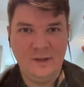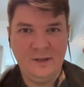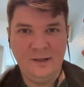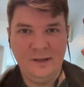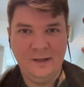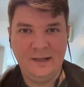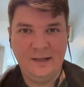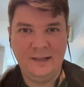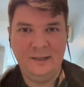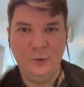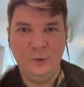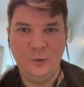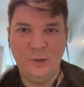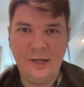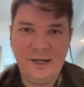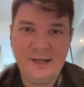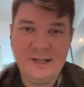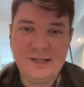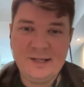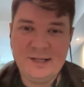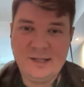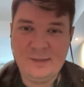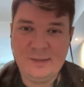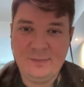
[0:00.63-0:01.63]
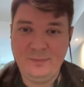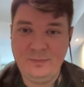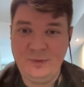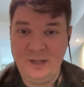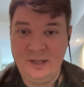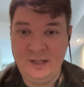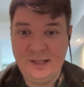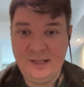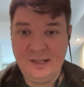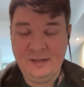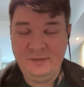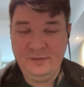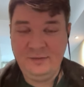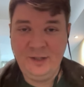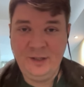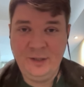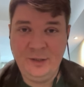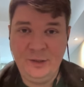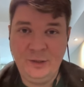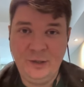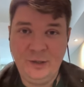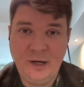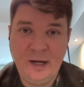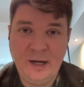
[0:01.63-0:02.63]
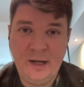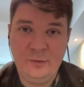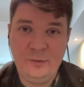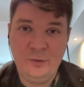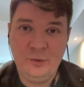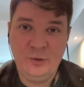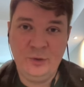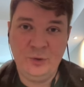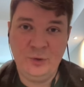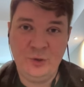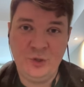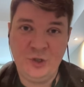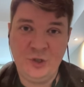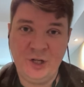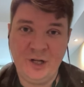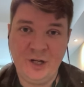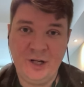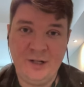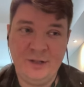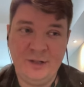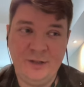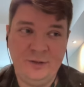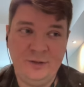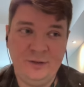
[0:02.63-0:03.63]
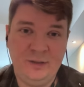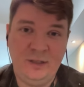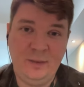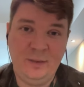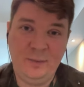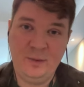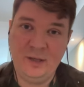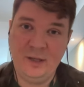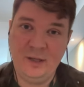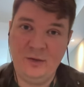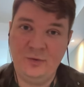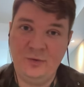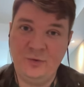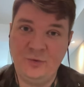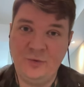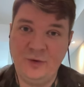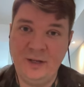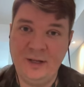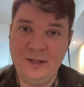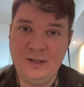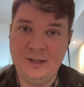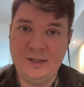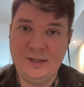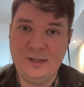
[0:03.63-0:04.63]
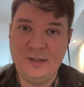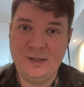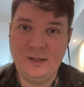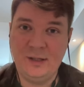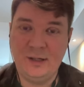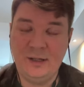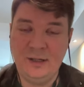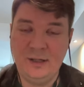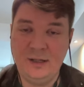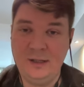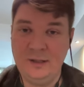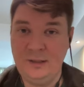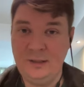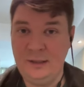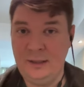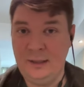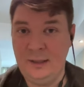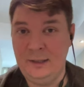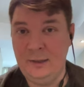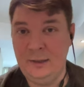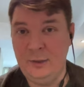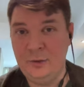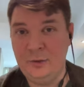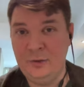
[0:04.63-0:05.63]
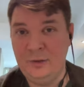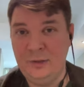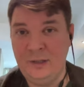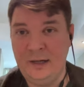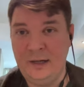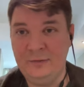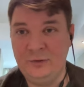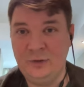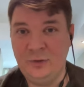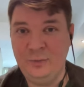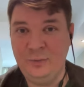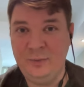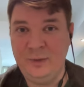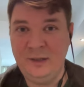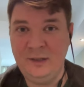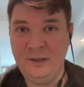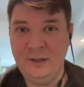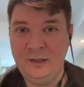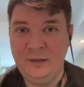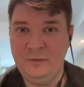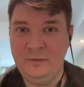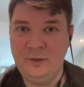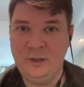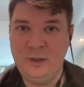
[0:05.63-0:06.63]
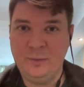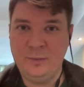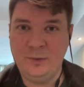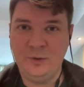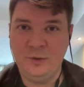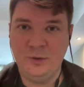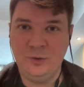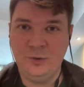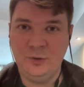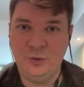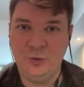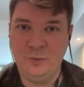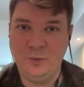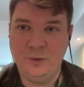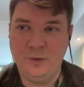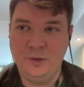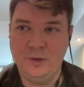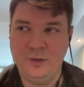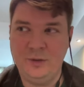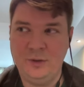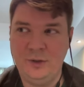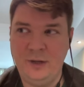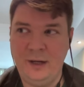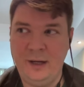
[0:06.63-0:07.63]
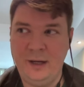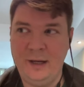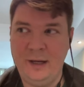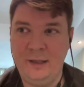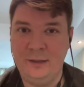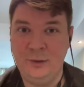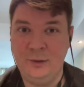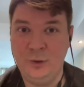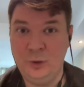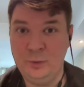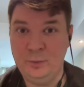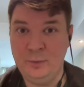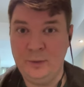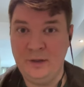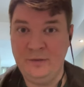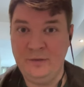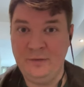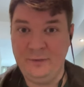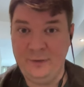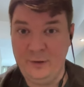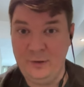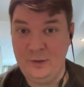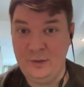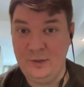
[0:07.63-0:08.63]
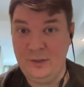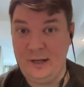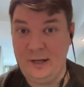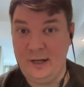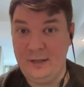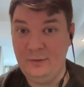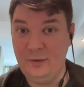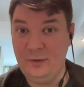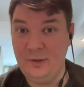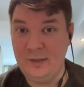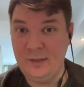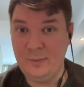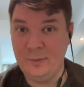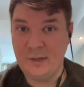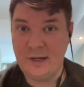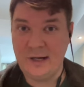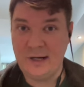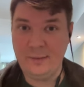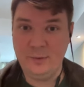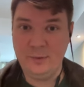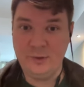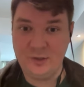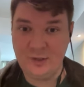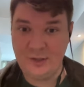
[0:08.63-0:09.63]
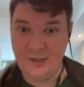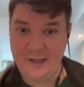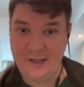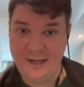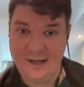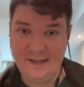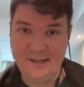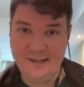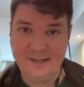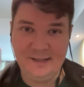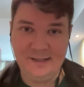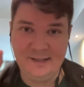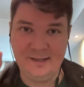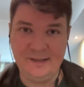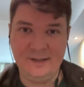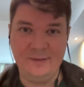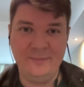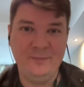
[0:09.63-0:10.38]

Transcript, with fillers: Hello guys, in this video I want to share tips and tricks uh, that I learned after being a developer YouTuber and got my first 100 subscribers, yay!